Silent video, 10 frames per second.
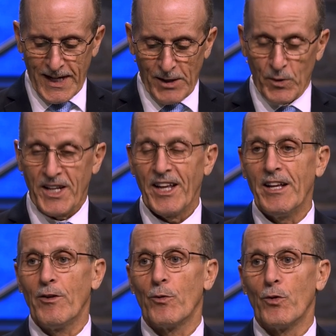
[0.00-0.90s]
And when
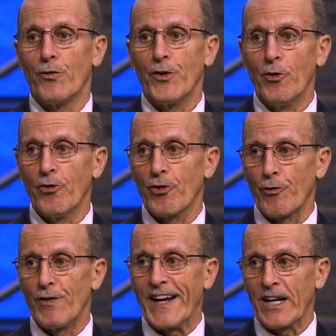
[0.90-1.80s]
he refused
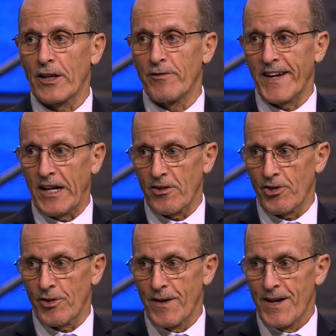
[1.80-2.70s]
her final
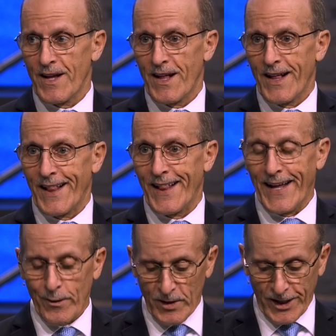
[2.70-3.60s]
advance,
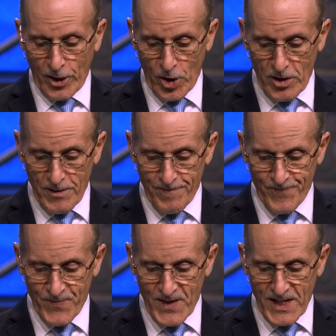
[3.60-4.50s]
that really hurt.
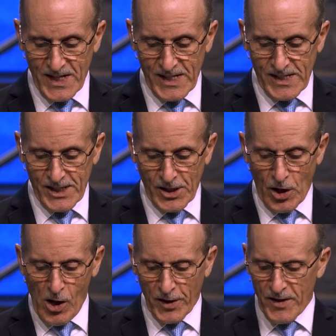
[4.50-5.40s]
She
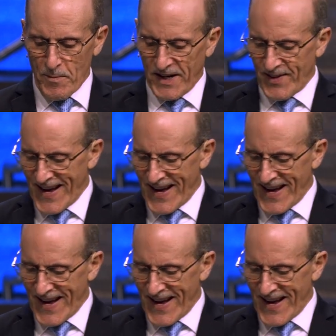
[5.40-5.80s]
called to the men of